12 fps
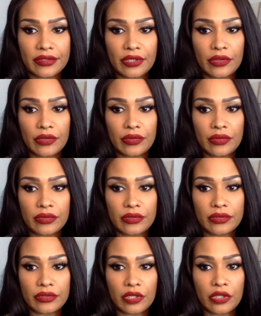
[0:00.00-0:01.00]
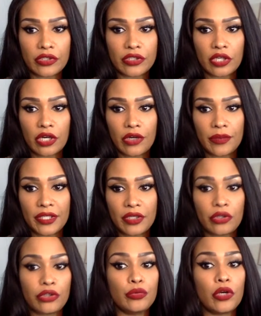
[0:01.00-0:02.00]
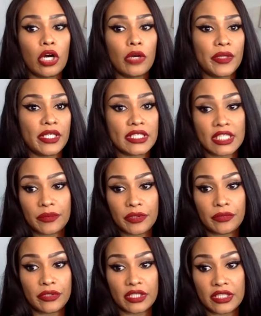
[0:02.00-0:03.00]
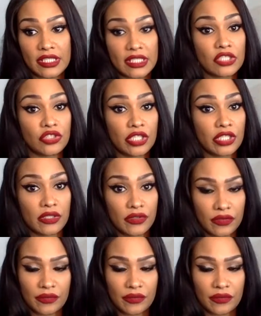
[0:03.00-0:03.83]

oh, her to call me or you call me and tell me what the decision is?